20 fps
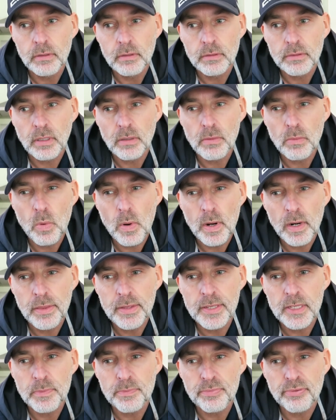so one of
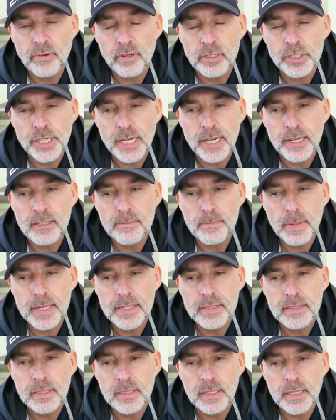these projects,
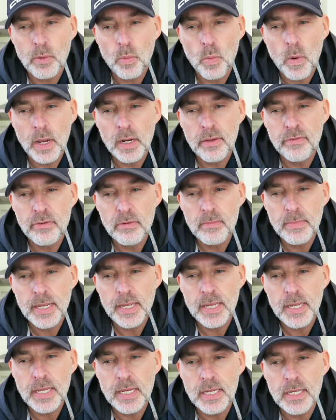basically, one of them
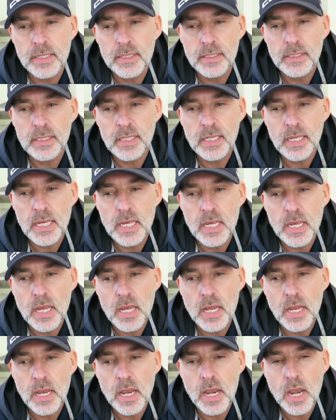is
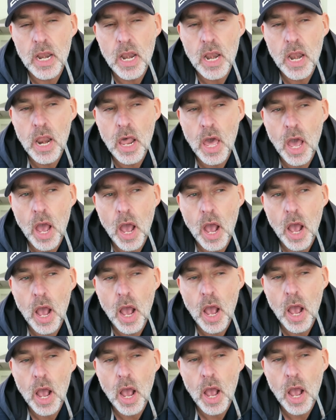in
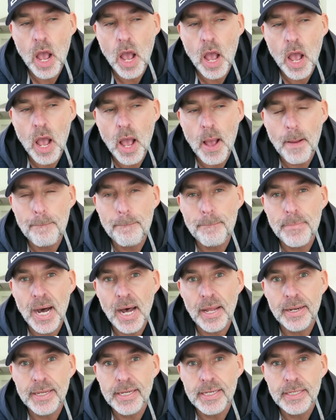
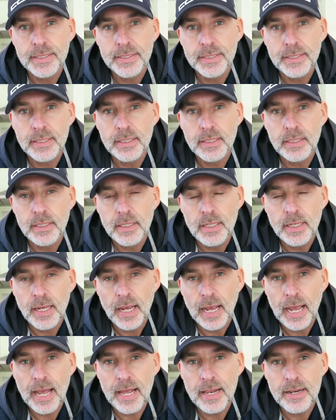Putney,
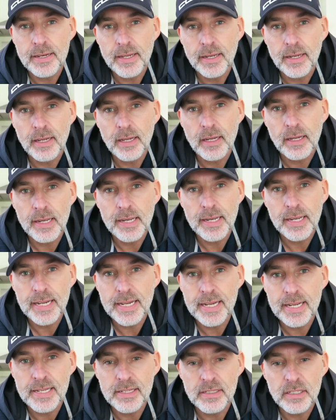and
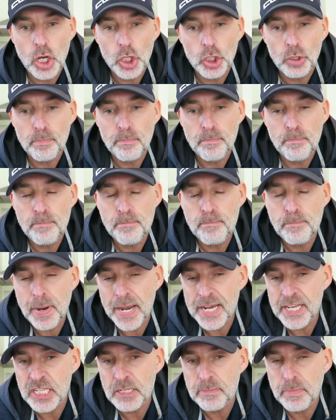it is a
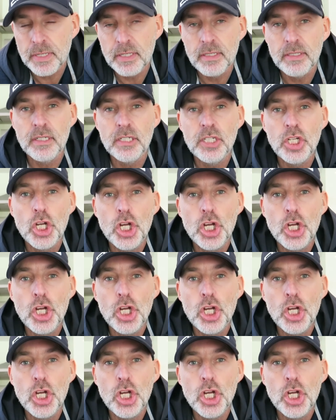basement,